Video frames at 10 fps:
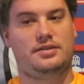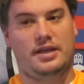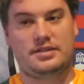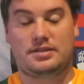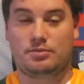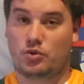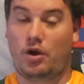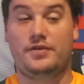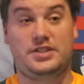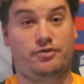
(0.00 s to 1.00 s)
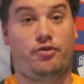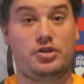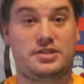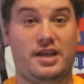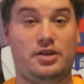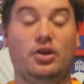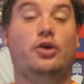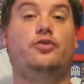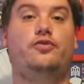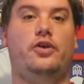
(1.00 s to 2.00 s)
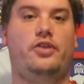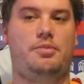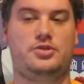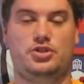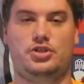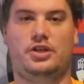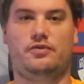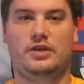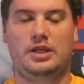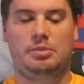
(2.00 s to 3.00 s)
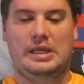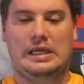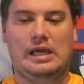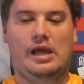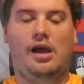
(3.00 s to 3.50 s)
There's some choice. Obviously, Frans Steyn could fill that position if need be.